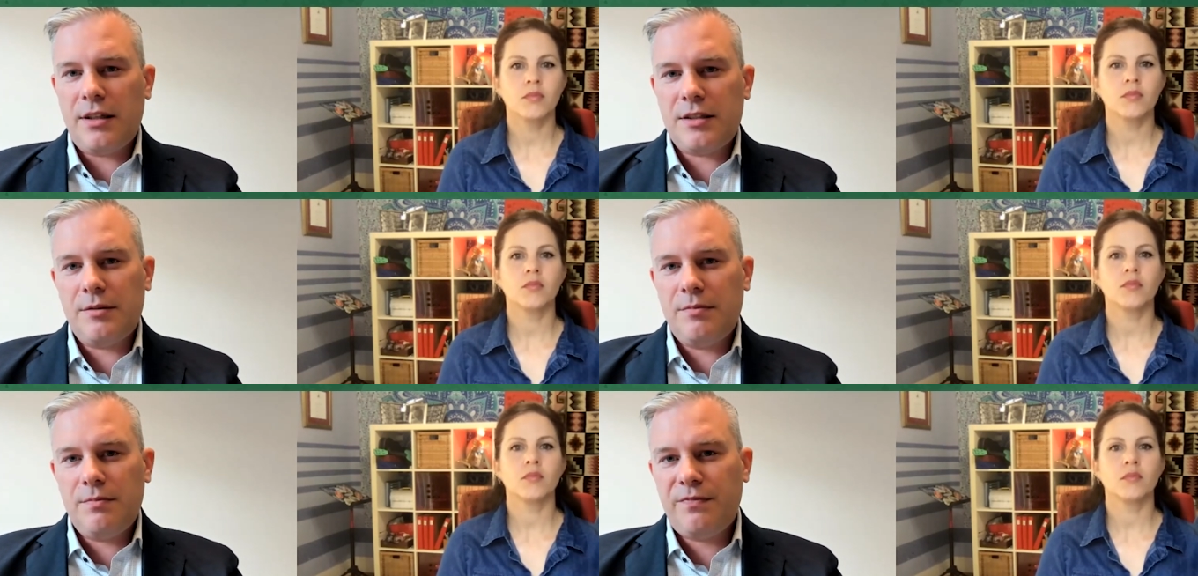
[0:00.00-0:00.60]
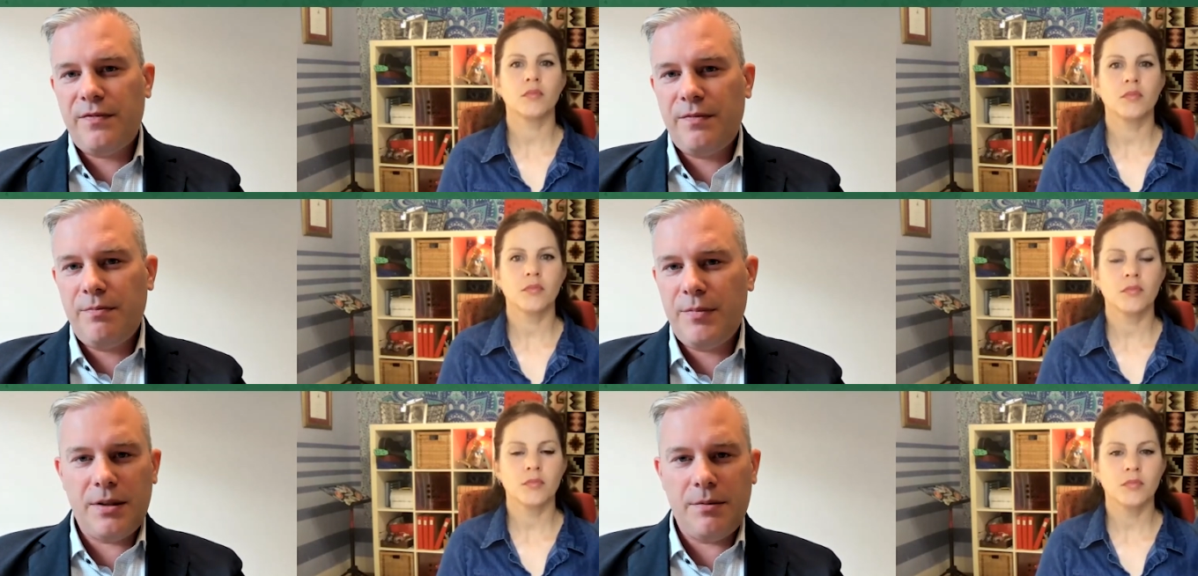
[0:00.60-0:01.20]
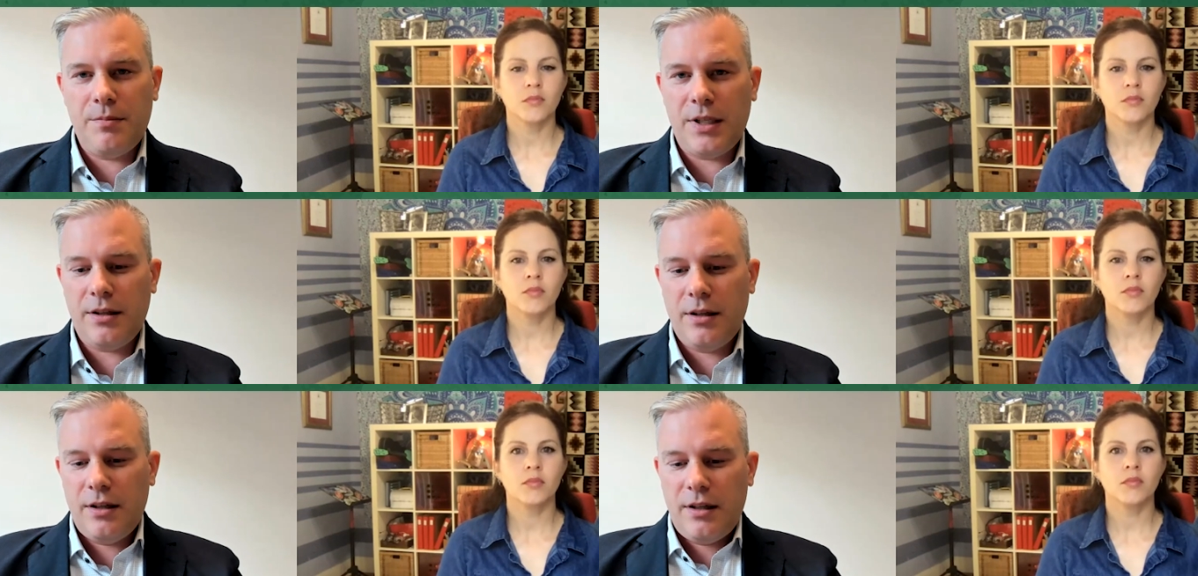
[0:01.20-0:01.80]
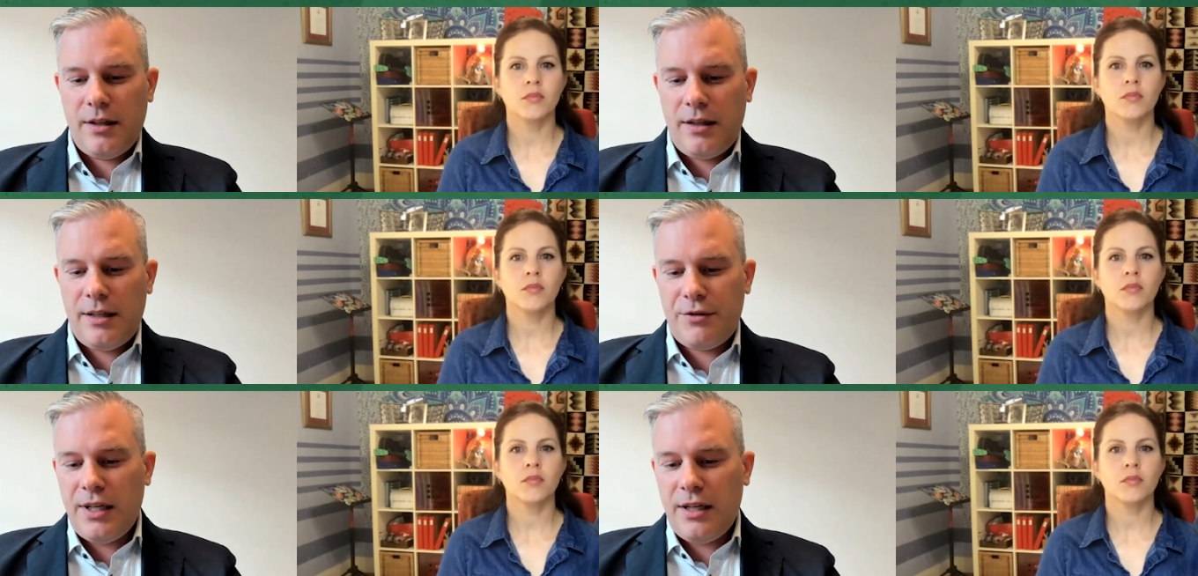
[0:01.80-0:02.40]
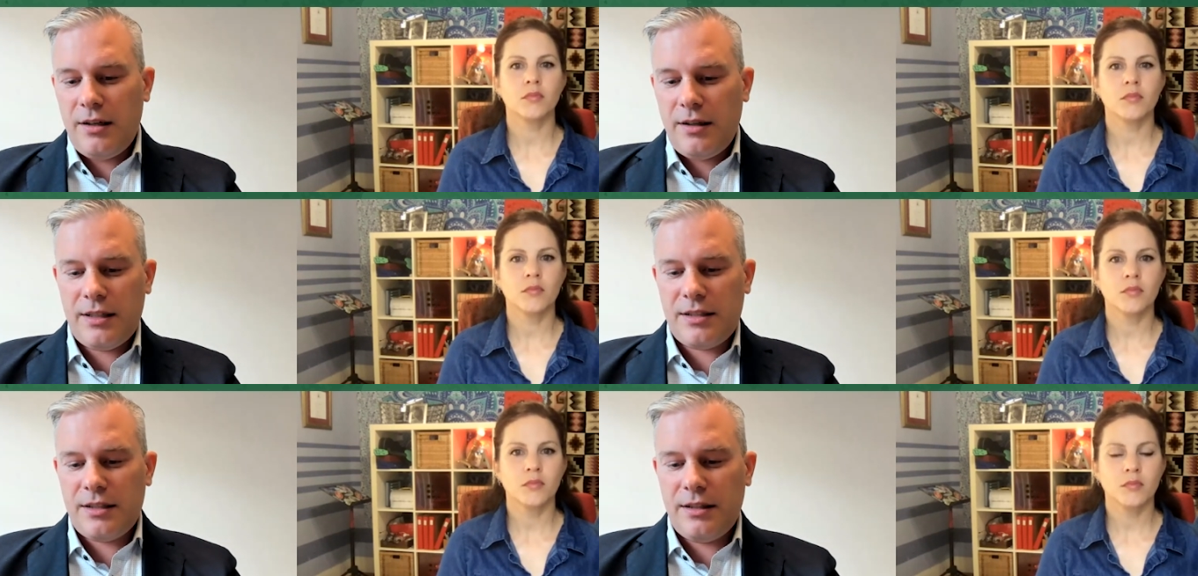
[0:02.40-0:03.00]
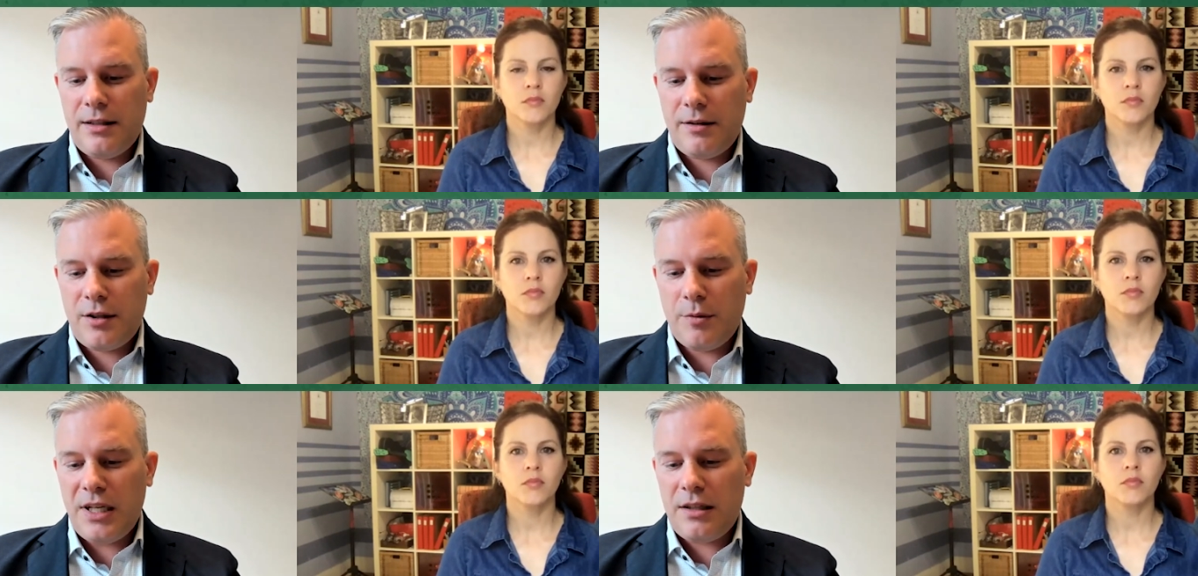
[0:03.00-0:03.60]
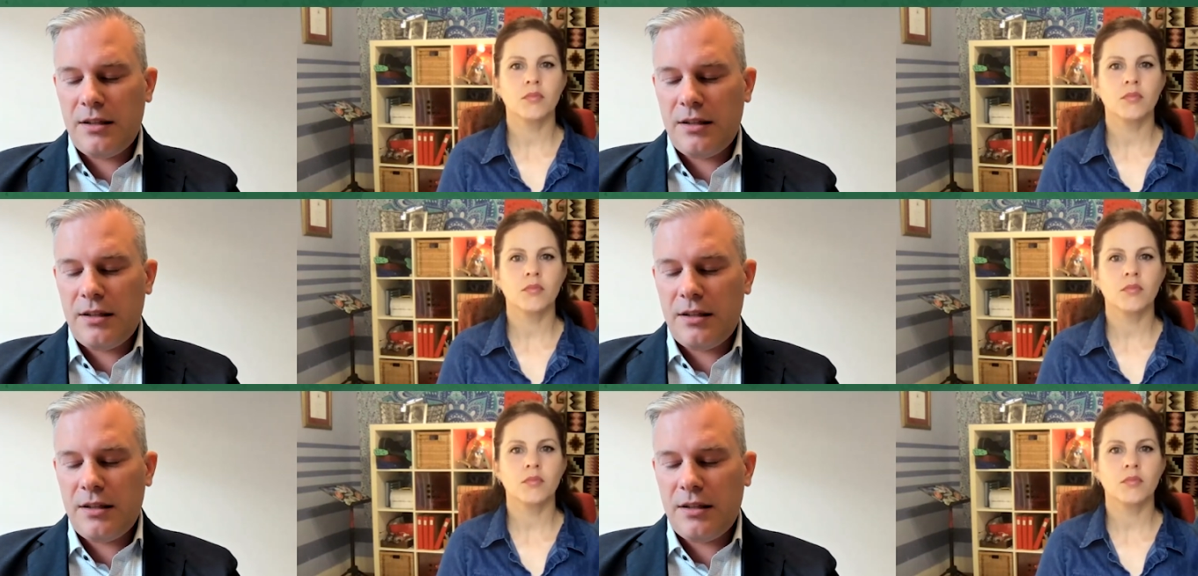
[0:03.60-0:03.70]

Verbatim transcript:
Speaker 1: It's but but uh, in real, it's completely